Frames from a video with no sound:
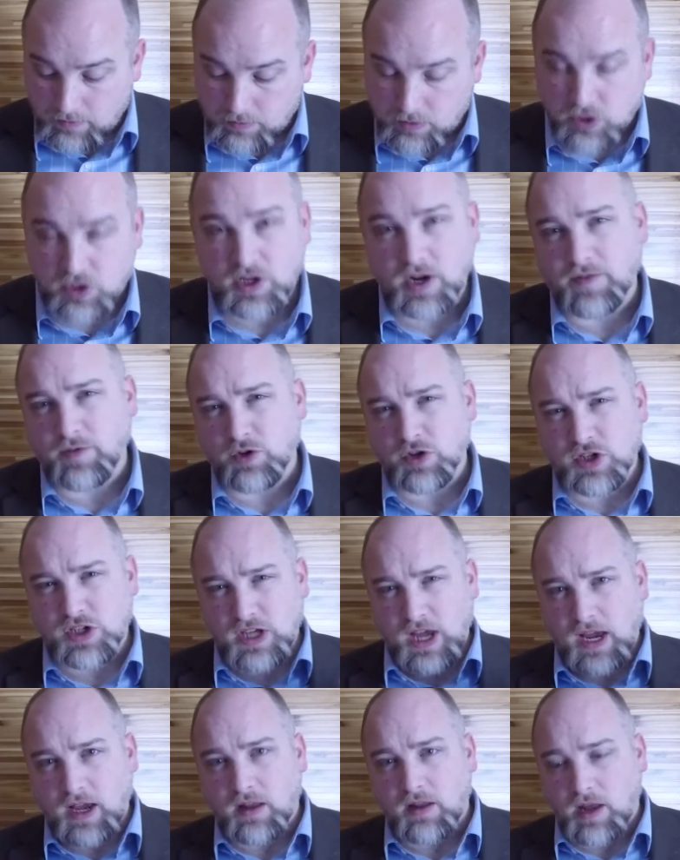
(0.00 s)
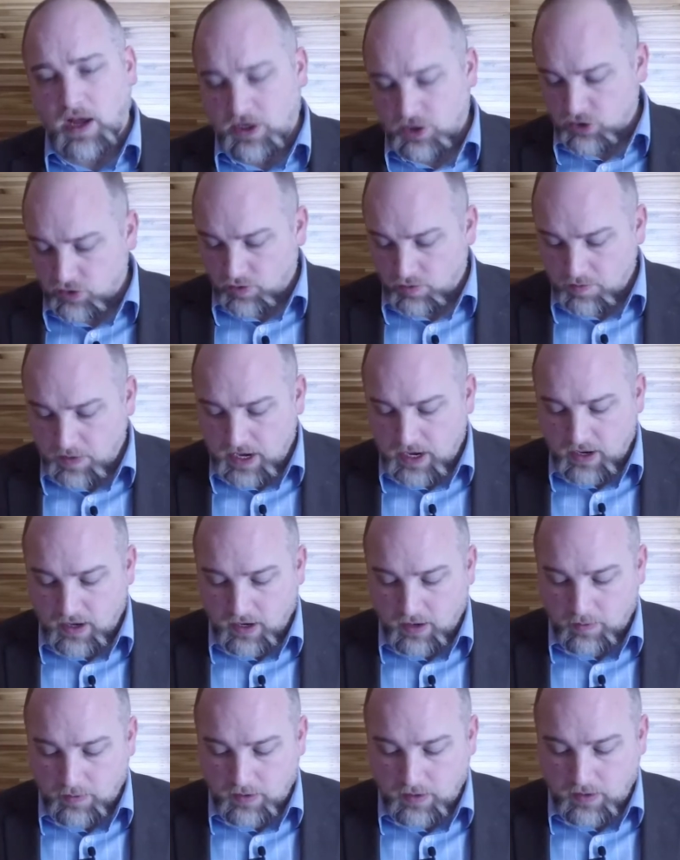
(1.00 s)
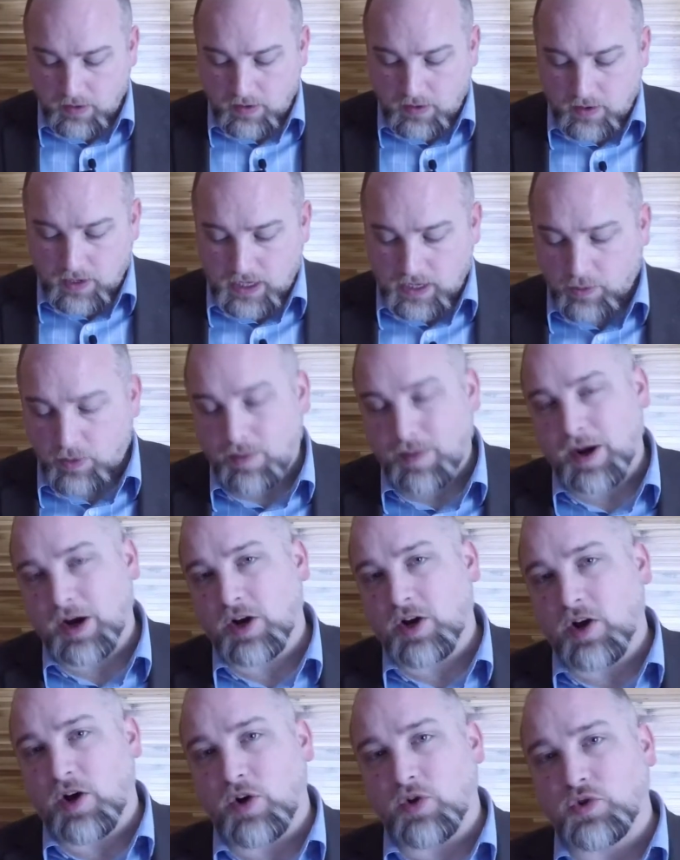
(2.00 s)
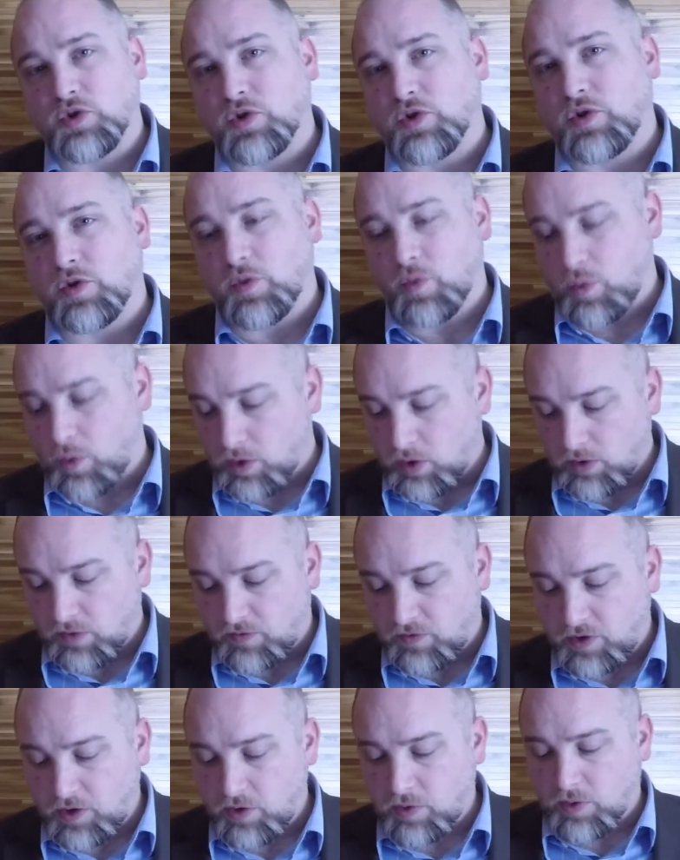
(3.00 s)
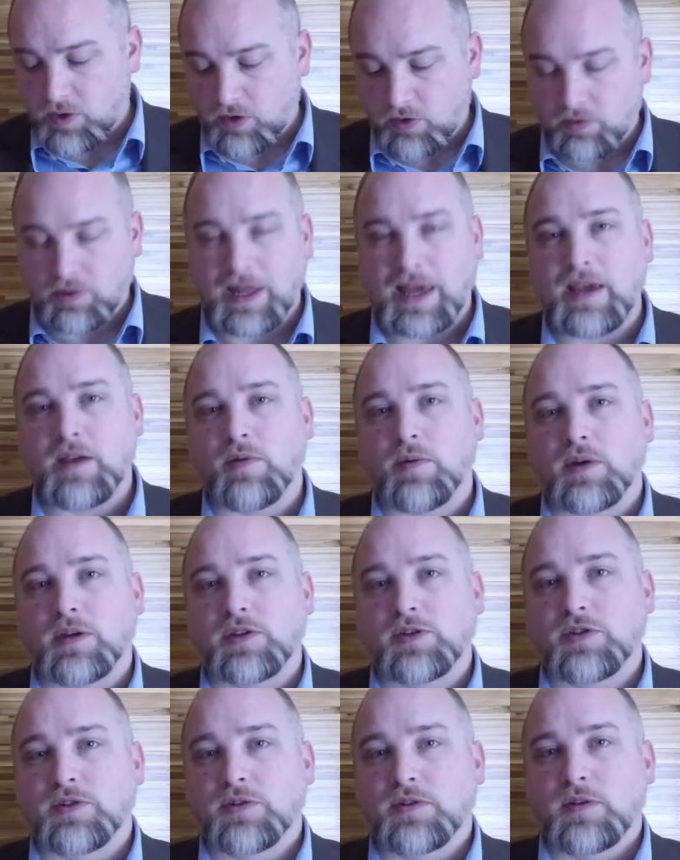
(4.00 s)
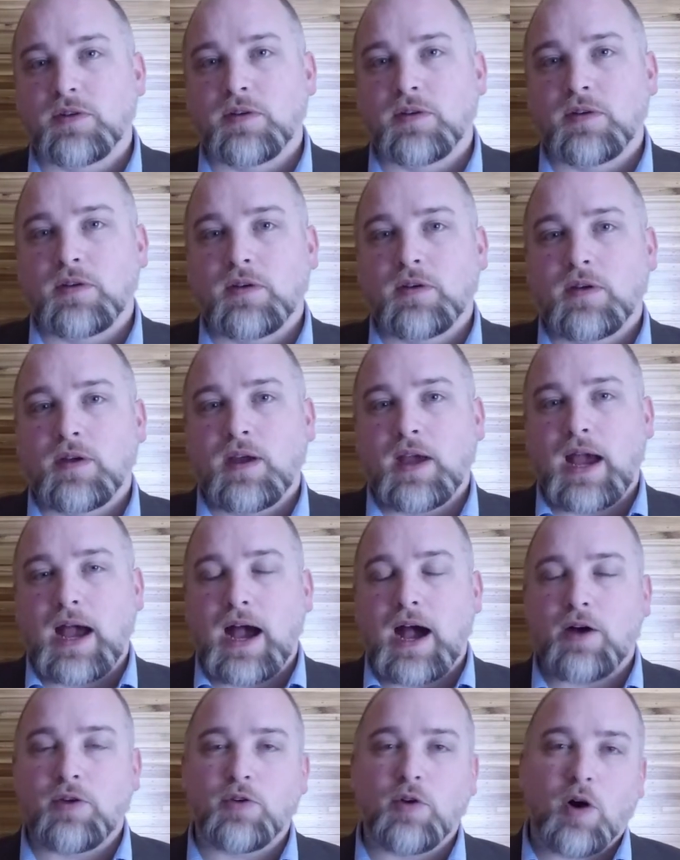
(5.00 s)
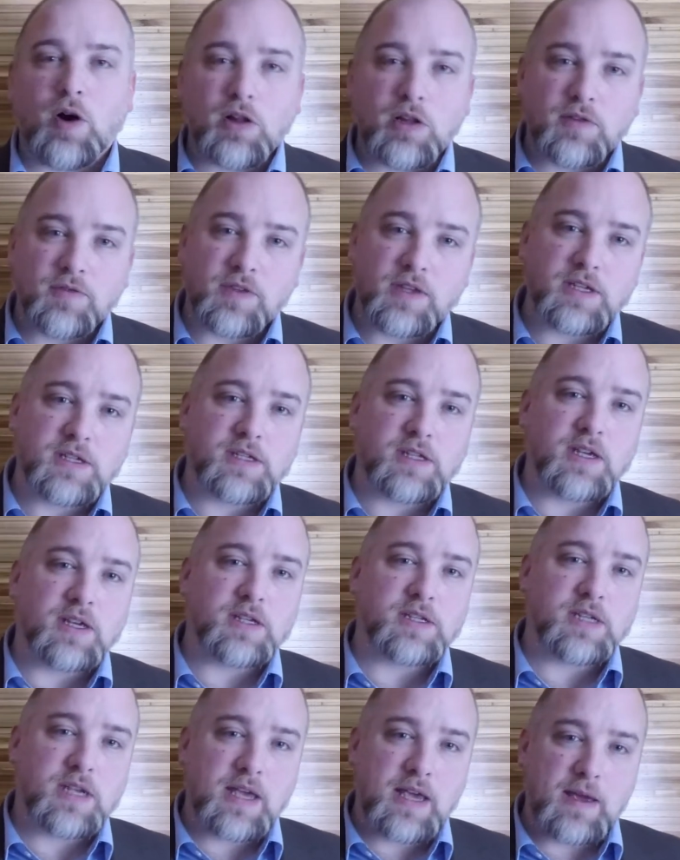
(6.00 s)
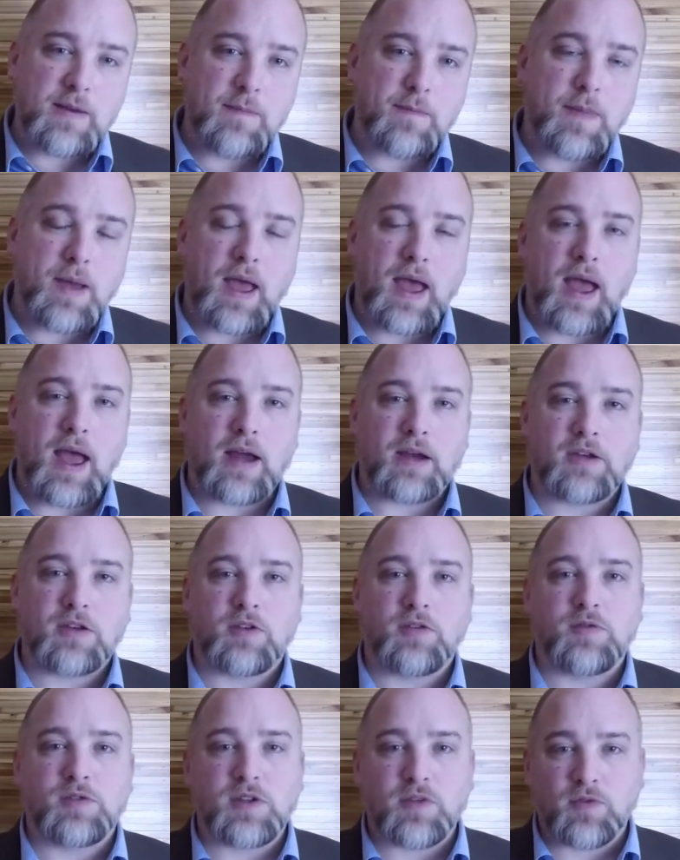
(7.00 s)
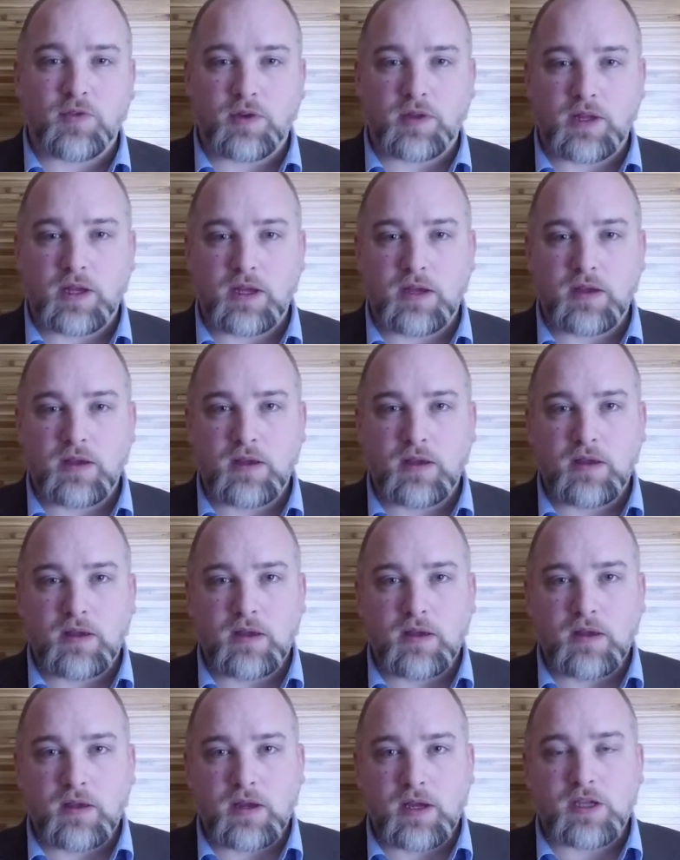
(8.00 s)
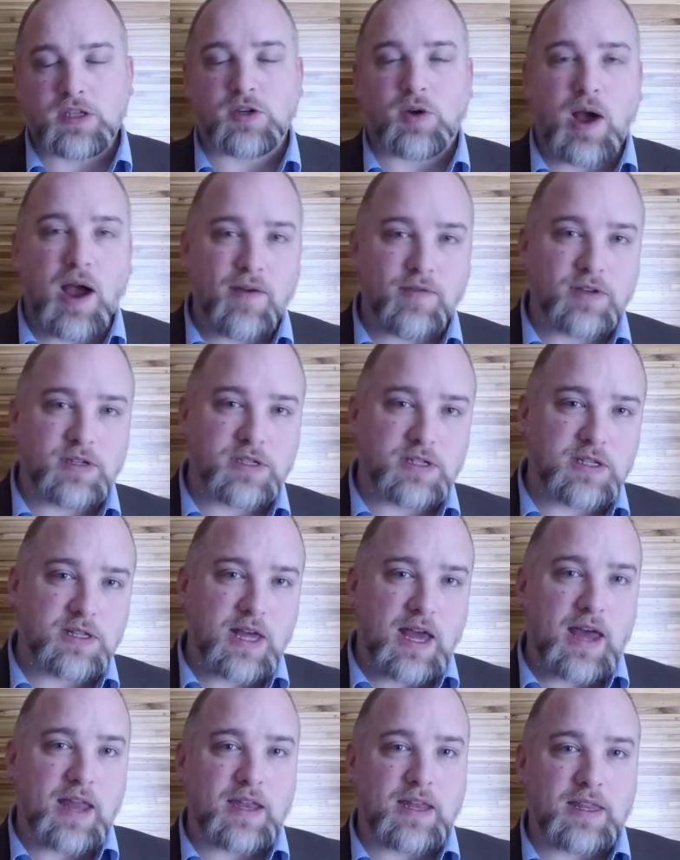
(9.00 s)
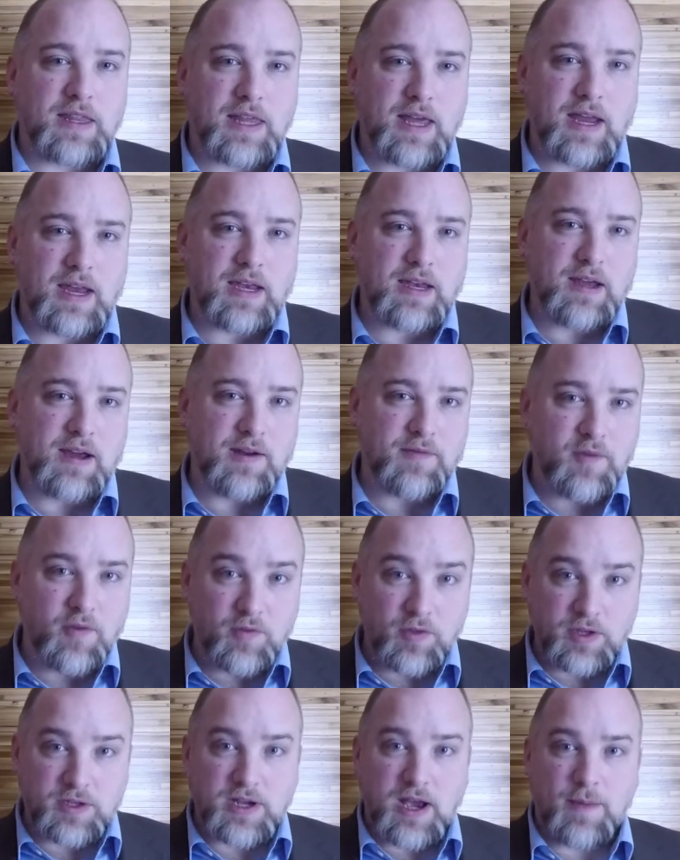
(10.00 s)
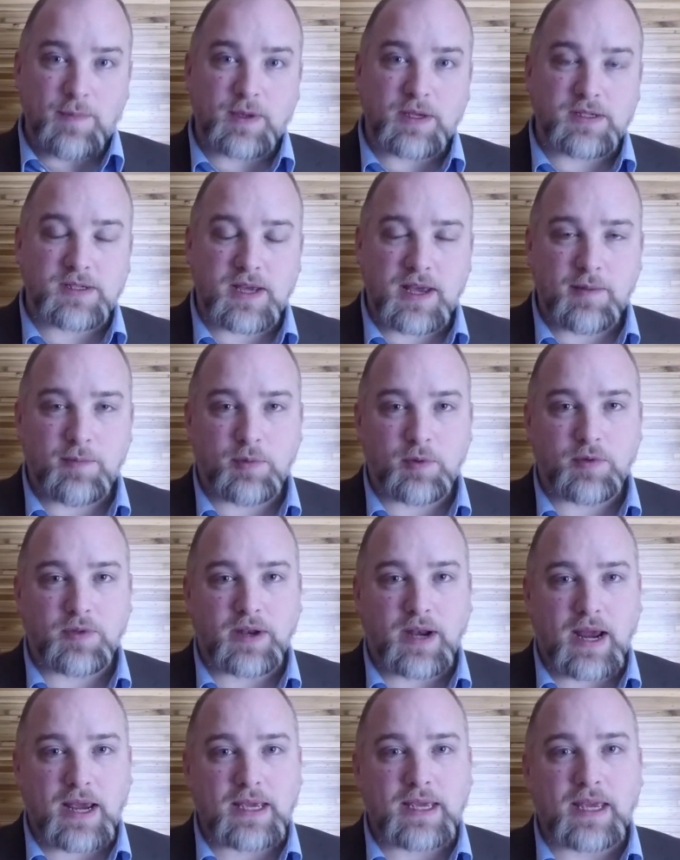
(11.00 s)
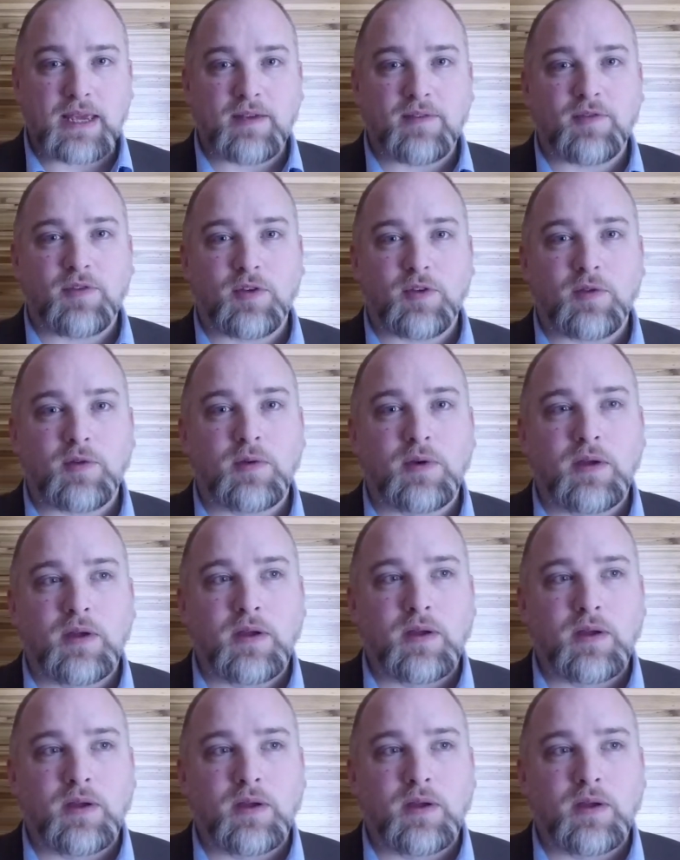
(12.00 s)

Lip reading: just kind of your psychological makeup. And what about culture, your worldview, and your language? How do all of these things impact you differently? And so obviously that kind of over-the-top example that I gave you